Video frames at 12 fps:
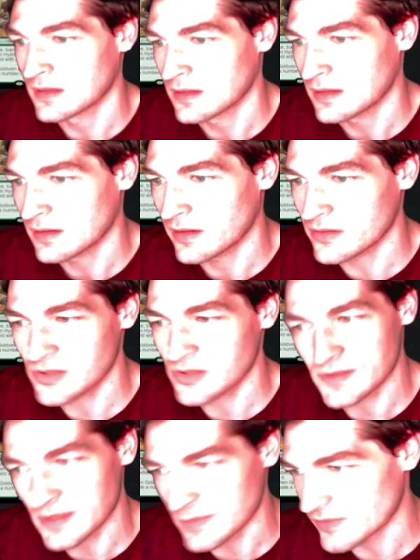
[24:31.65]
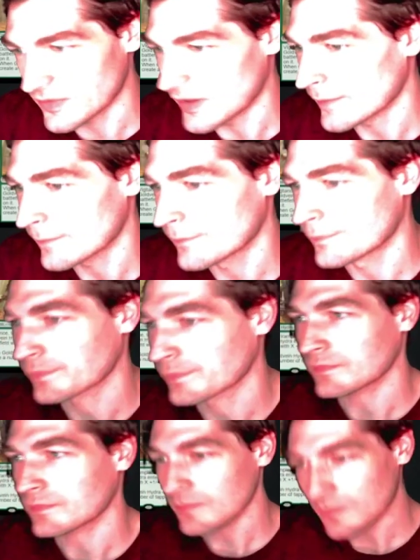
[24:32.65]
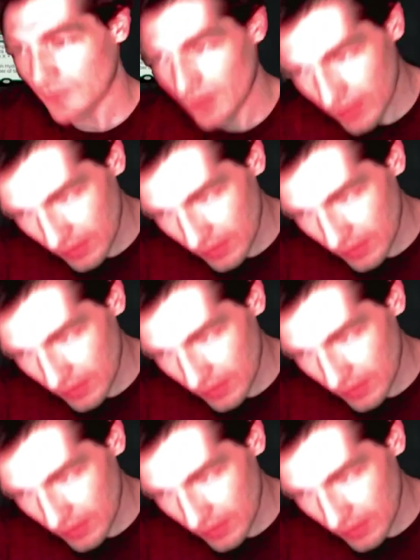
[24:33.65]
This just seems fun. And